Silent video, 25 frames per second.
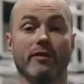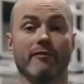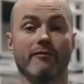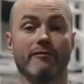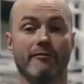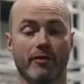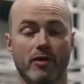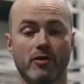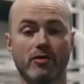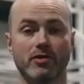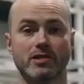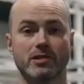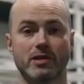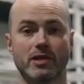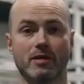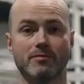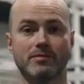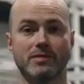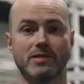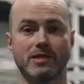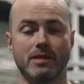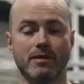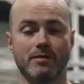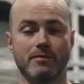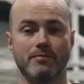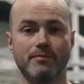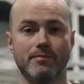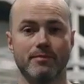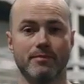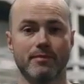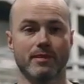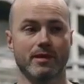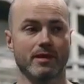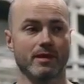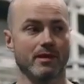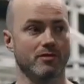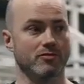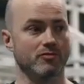the first sub-team
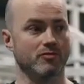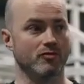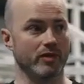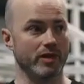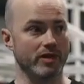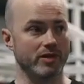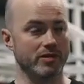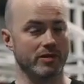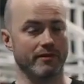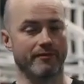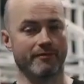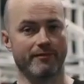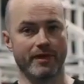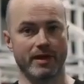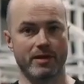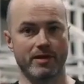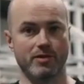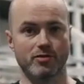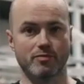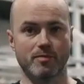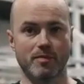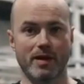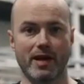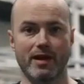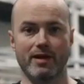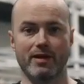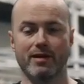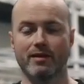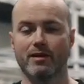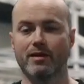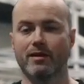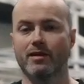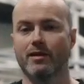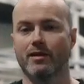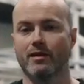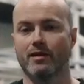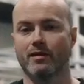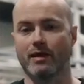has reached the finish mat,
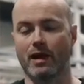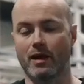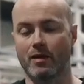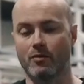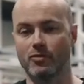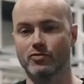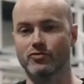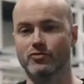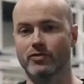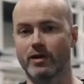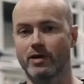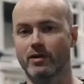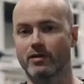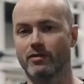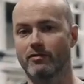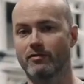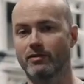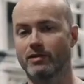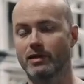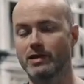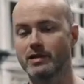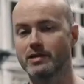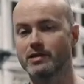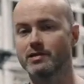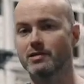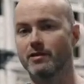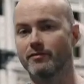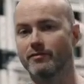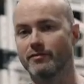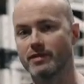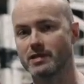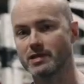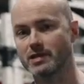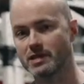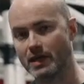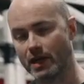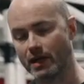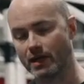that will trigger the release of the
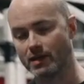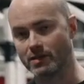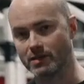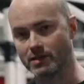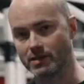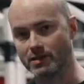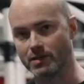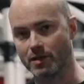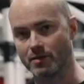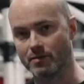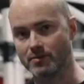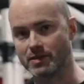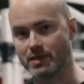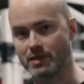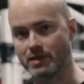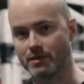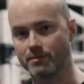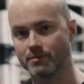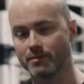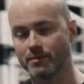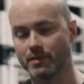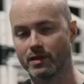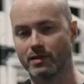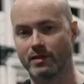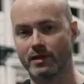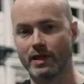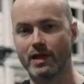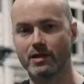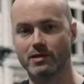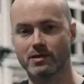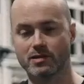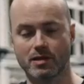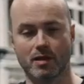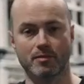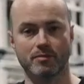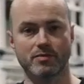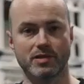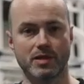second sub-team. And that
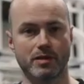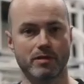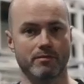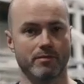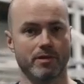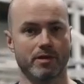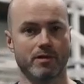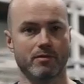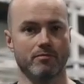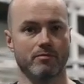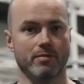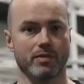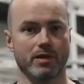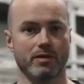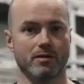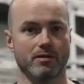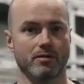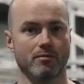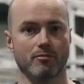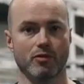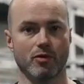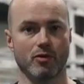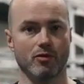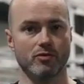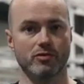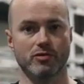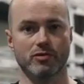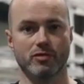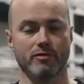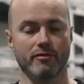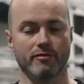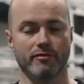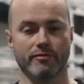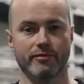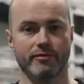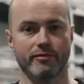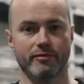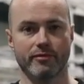sub-team can be composed
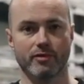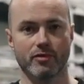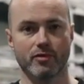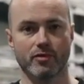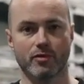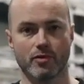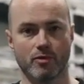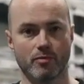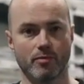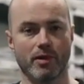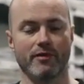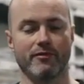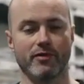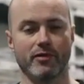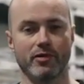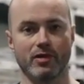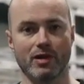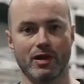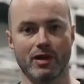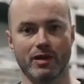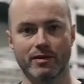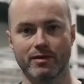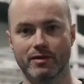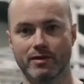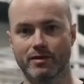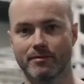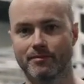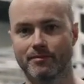of whomever you like.